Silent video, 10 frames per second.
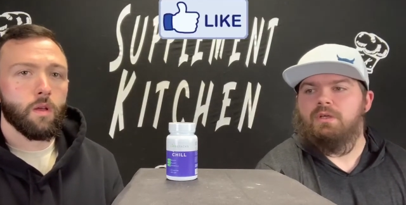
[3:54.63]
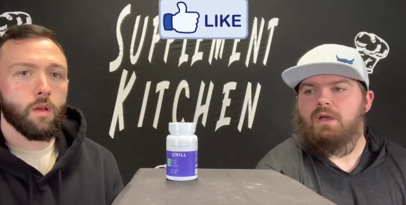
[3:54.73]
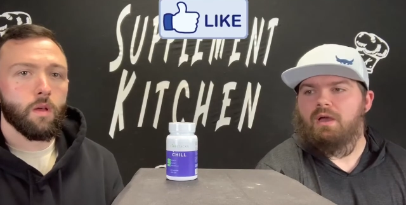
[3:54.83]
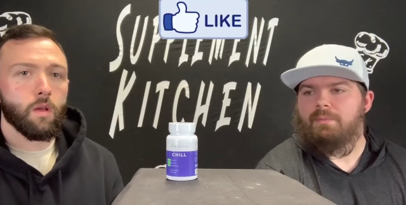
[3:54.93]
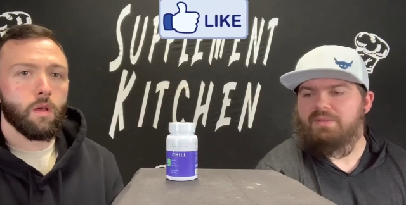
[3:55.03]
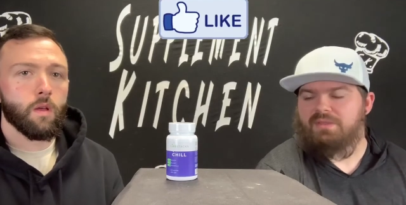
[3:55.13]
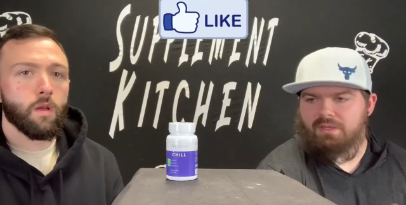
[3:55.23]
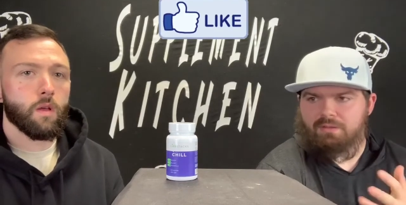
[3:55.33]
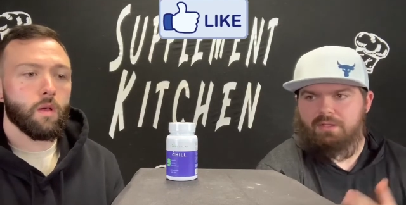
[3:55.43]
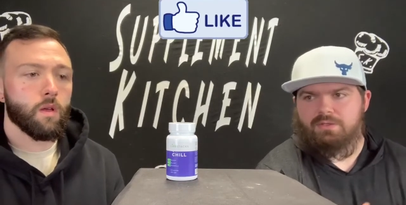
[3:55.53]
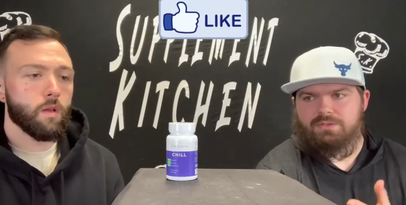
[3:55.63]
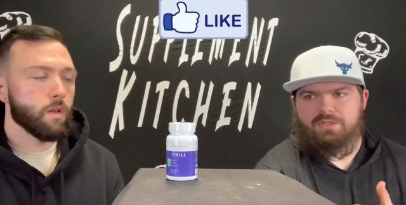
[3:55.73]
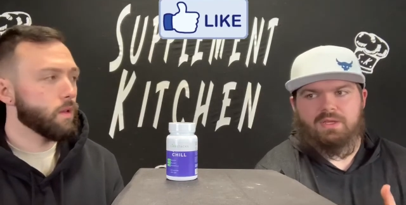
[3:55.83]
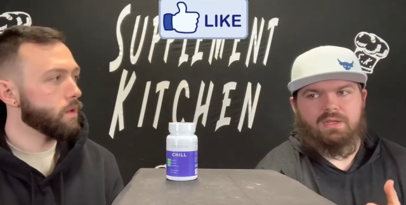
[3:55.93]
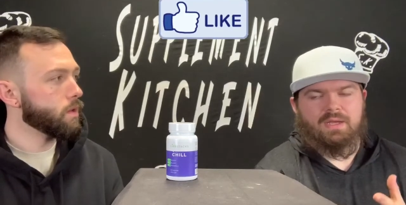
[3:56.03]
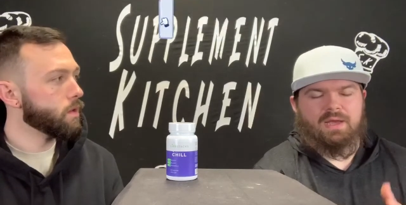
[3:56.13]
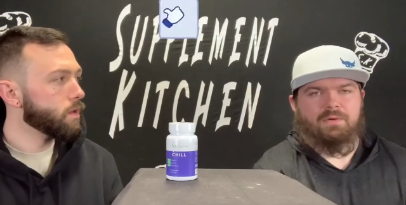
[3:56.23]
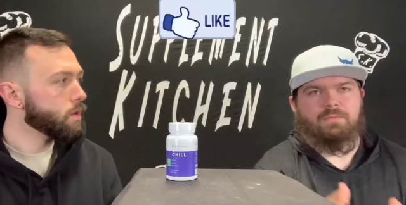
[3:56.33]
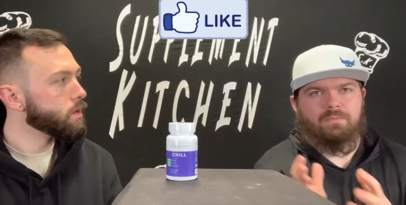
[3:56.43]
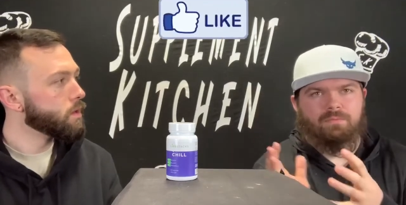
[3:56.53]
Speaker 1: Um, I think, like you said, it kind
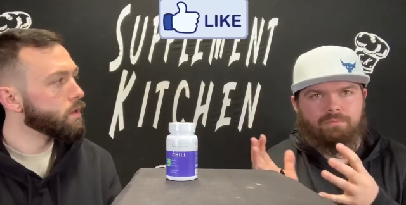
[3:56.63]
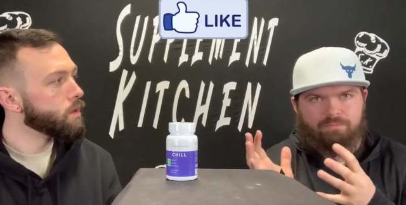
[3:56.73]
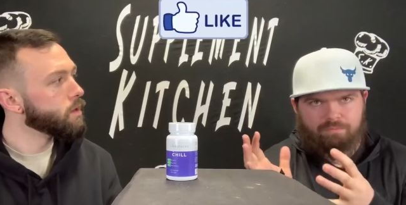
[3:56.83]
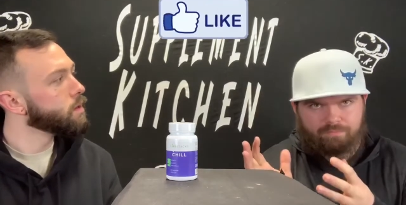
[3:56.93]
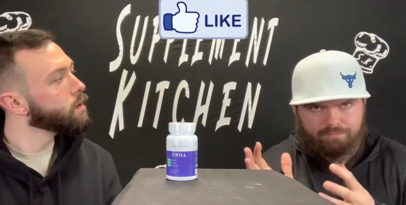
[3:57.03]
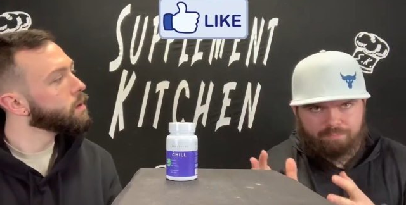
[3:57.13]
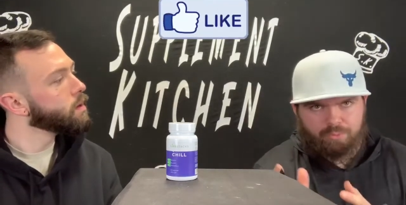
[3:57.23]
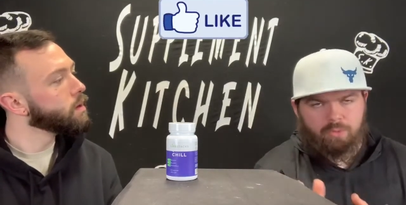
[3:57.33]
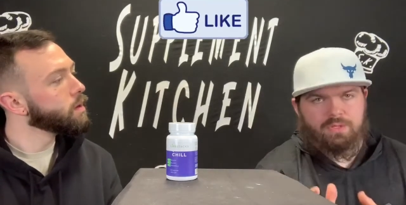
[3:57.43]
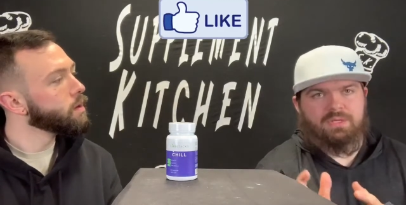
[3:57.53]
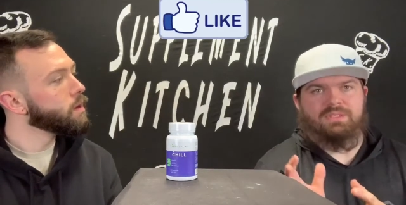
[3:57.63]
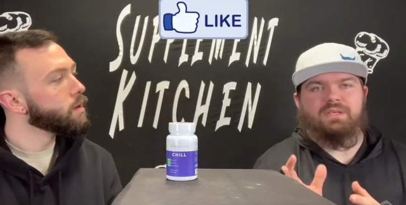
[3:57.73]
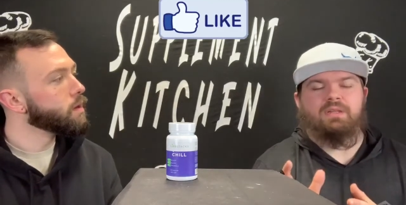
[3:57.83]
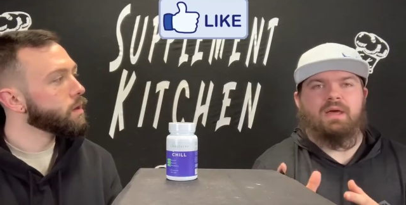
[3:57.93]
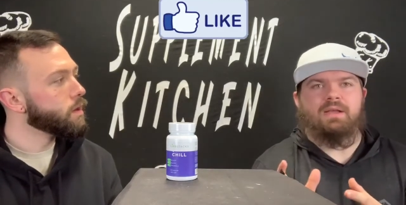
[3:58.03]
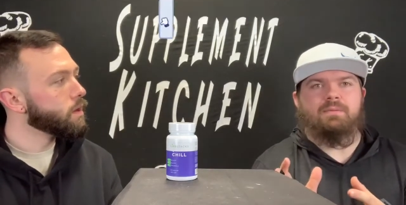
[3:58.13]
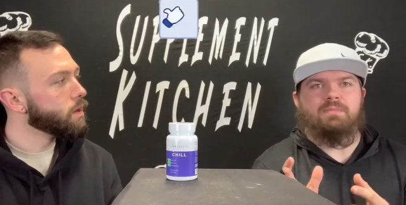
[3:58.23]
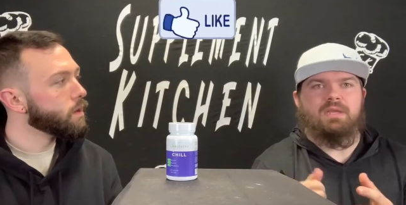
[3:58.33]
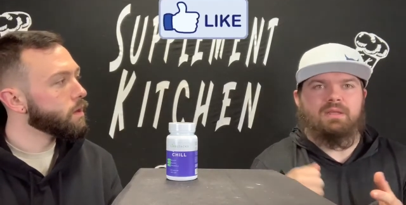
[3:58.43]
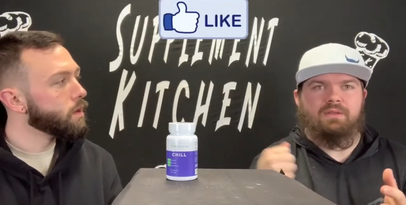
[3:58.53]
of it doesn't like
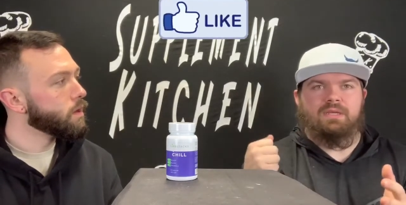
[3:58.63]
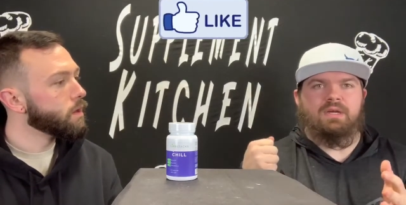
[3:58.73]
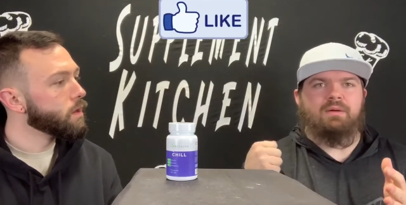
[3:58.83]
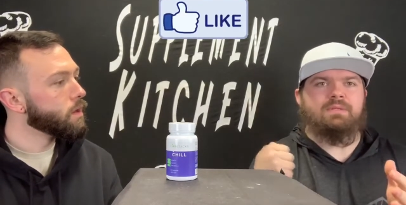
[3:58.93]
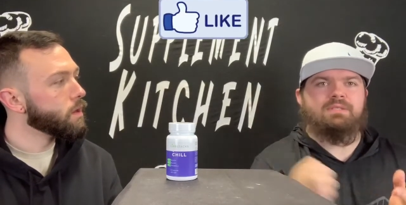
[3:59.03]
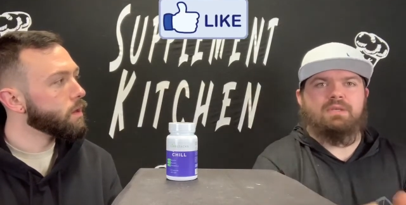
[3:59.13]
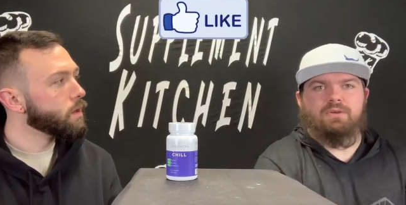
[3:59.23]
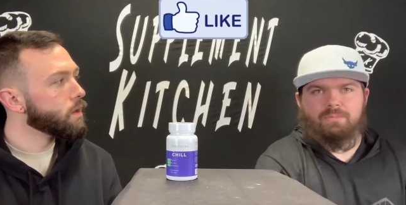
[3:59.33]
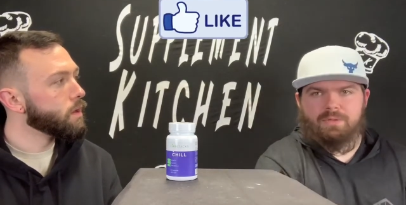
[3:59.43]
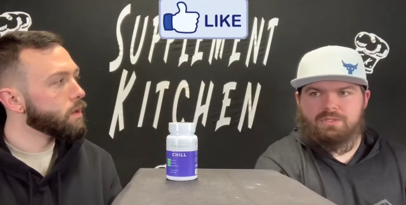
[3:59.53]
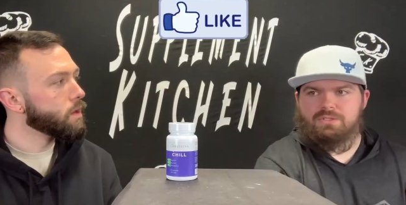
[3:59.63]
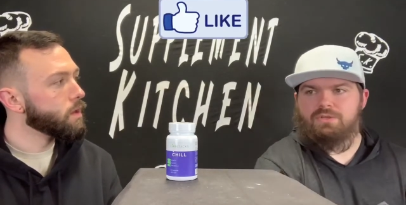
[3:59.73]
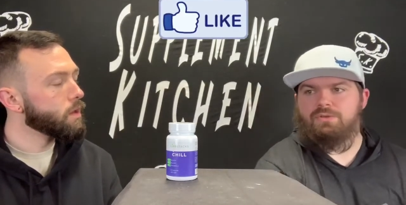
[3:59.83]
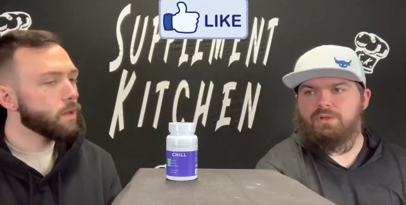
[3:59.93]
immediately come and sucker punch you to